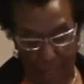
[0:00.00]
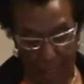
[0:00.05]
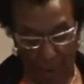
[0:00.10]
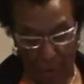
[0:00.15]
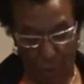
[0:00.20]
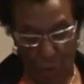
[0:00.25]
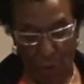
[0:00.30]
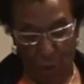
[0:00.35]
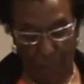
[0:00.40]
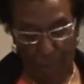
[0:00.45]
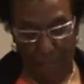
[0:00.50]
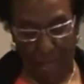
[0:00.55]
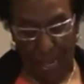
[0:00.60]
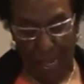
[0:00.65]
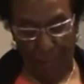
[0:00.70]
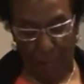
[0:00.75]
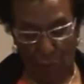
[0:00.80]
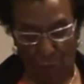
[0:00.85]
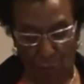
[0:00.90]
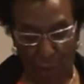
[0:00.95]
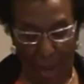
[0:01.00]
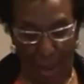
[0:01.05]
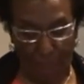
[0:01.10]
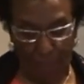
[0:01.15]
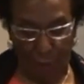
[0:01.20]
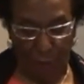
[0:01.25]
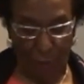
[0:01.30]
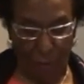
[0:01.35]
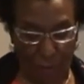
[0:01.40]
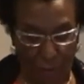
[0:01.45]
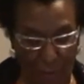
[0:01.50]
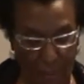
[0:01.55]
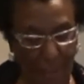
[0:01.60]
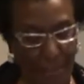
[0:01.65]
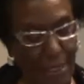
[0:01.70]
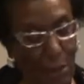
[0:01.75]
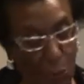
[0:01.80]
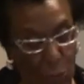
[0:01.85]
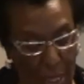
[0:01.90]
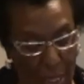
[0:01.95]
interpret as a rapture,
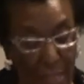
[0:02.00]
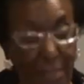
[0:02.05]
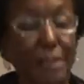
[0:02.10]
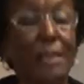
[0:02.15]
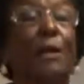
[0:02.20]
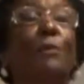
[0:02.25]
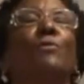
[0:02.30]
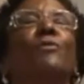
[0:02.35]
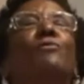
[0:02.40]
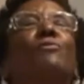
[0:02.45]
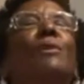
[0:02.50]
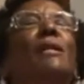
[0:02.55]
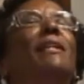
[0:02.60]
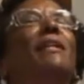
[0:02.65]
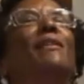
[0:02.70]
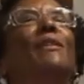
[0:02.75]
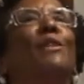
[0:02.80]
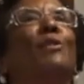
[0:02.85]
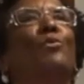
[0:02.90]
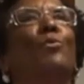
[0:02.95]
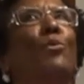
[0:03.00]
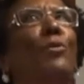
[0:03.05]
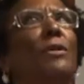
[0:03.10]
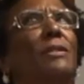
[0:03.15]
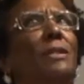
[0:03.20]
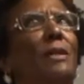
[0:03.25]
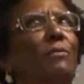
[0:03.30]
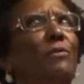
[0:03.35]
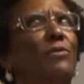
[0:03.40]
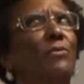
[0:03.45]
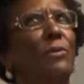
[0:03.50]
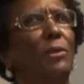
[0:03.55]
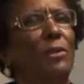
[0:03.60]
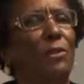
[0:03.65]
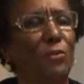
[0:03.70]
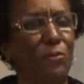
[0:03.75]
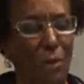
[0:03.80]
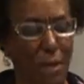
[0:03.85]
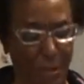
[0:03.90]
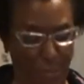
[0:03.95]
because as I was reading these words, I was
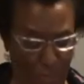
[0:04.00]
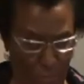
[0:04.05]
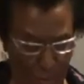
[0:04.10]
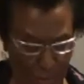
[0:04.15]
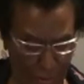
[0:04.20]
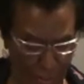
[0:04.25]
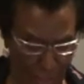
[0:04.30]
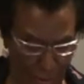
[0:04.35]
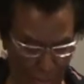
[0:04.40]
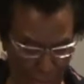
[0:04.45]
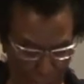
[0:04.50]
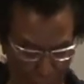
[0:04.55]
really trying to put them